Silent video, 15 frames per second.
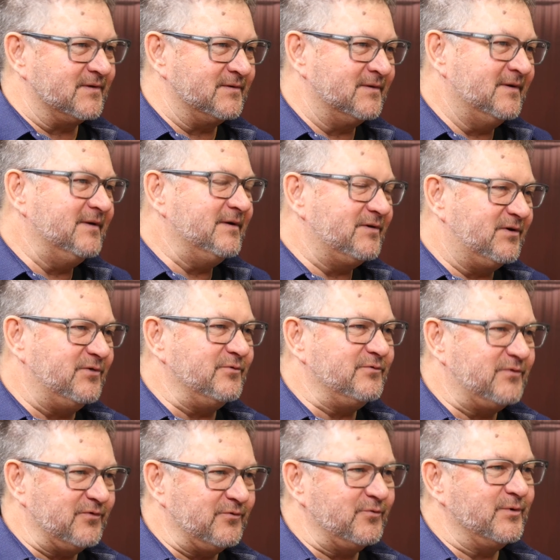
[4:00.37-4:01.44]
in
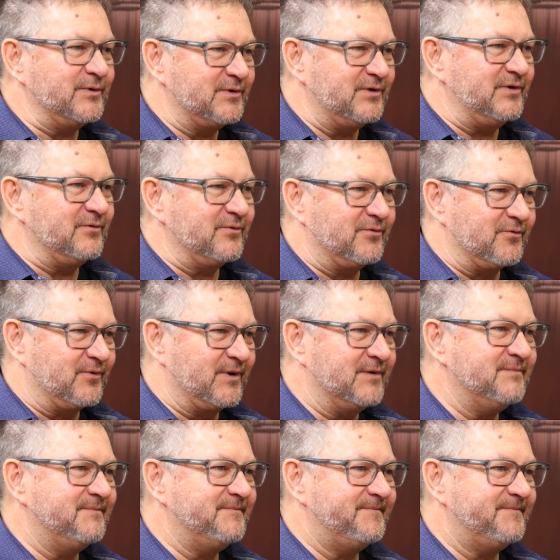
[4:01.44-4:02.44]
Q2 and Q3.